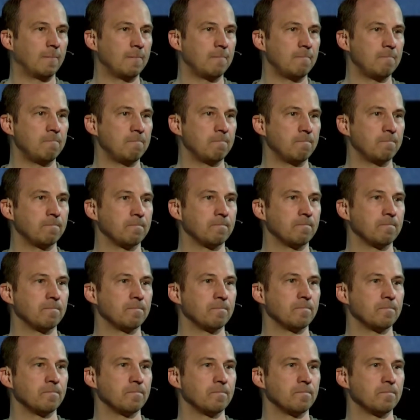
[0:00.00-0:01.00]

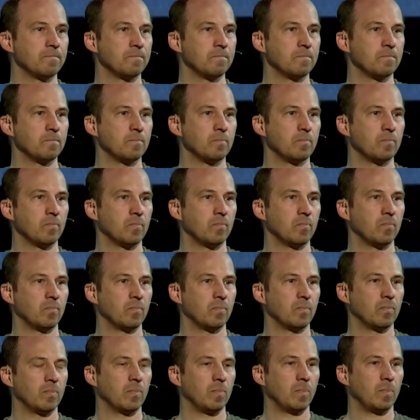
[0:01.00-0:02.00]

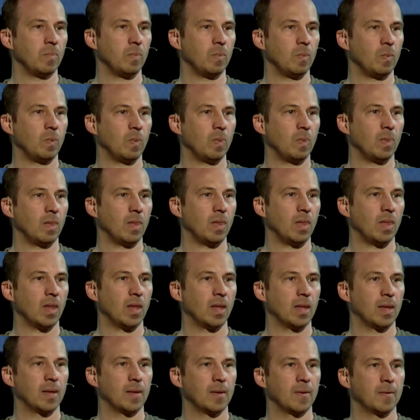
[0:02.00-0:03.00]

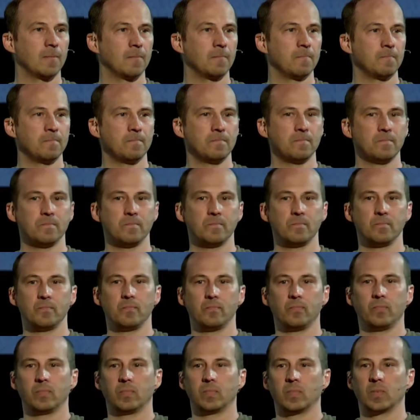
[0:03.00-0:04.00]

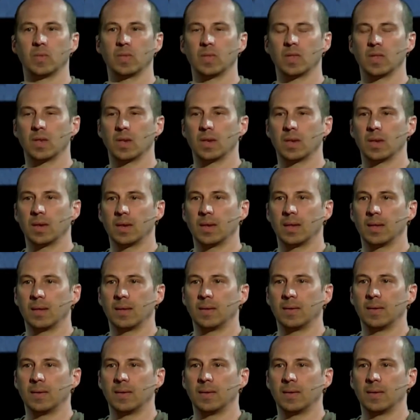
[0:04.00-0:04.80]
(no one is talking)